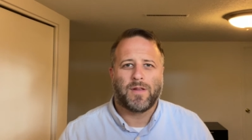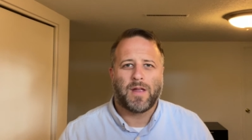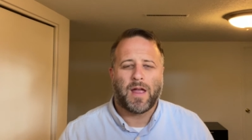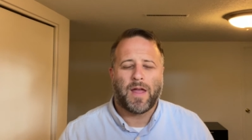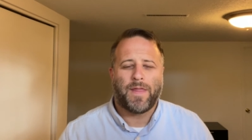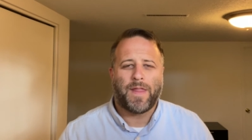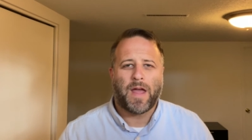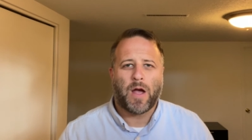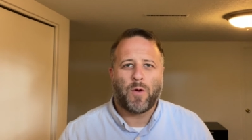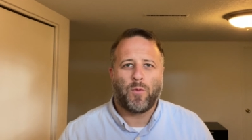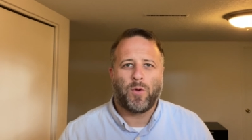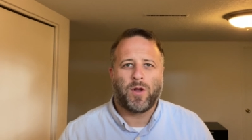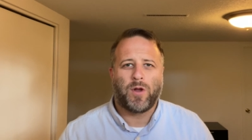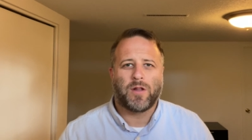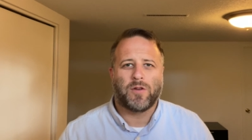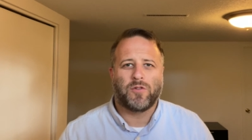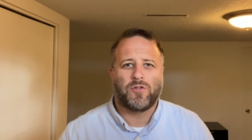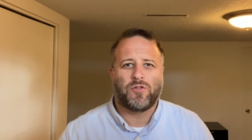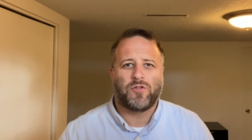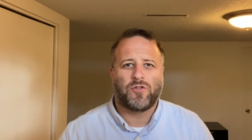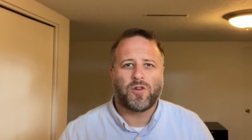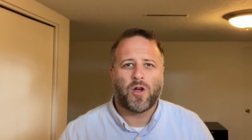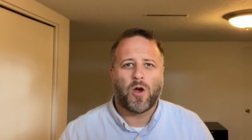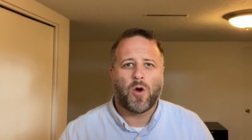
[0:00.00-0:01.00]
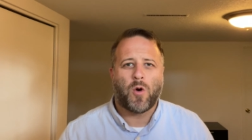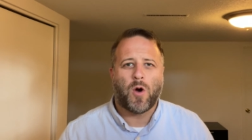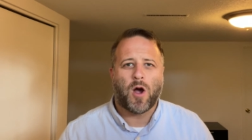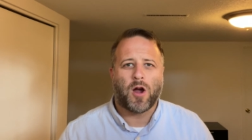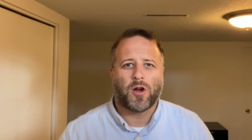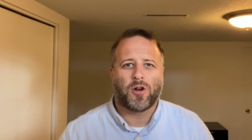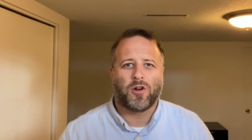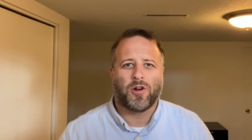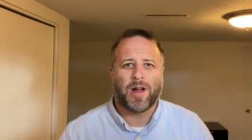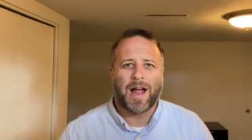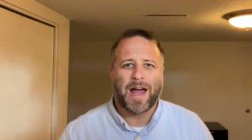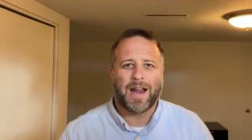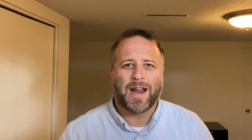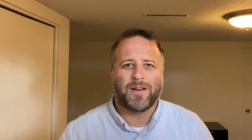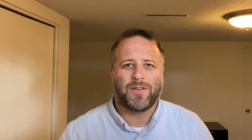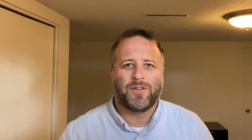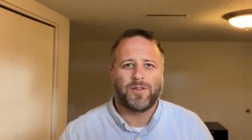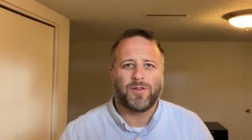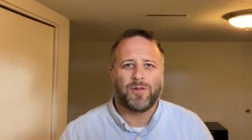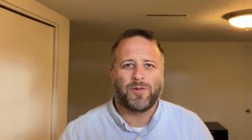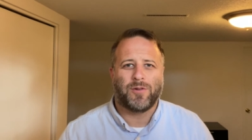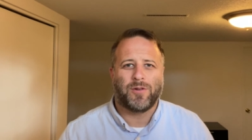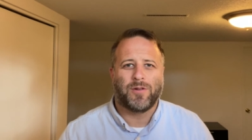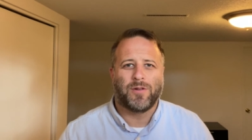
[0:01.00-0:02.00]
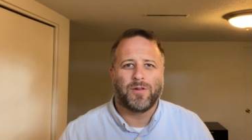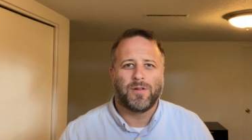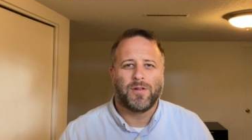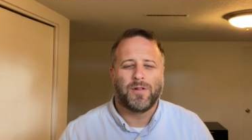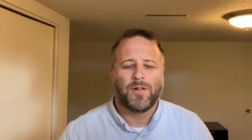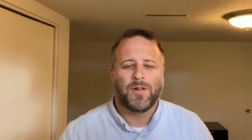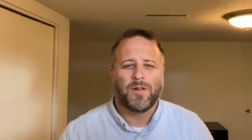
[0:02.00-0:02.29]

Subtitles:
and that we can show our gratitude.